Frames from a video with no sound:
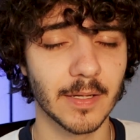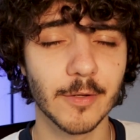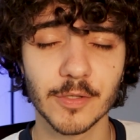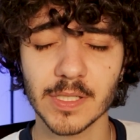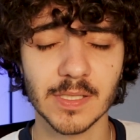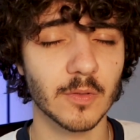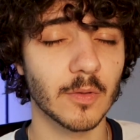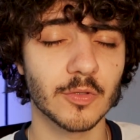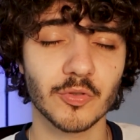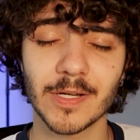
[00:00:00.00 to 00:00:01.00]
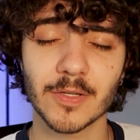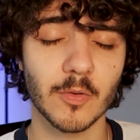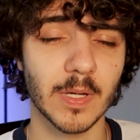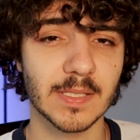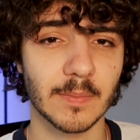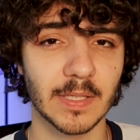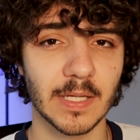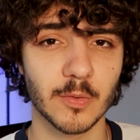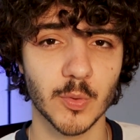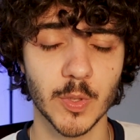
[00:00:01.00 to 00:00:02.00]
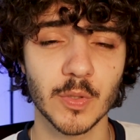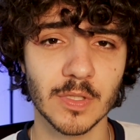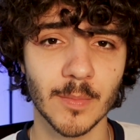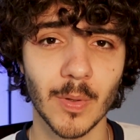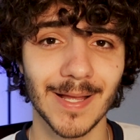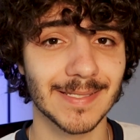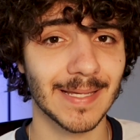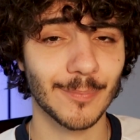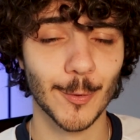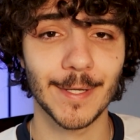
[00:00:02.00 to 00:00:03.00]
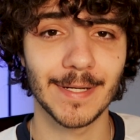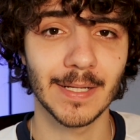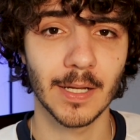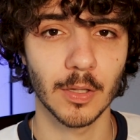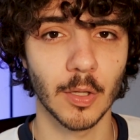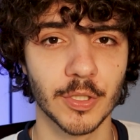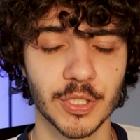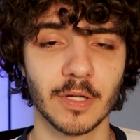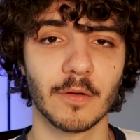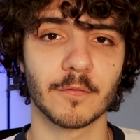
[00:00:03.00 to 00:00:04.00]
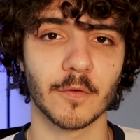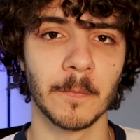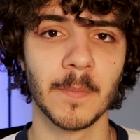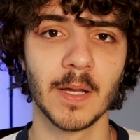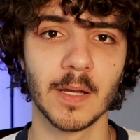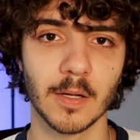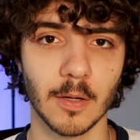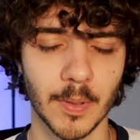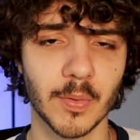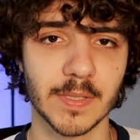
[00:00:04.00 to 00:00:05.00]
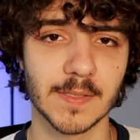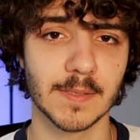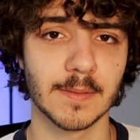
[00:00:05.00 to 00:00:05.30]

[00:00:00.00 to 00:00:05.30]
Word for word: you're just trying to create something that is reusable and separating logic from components.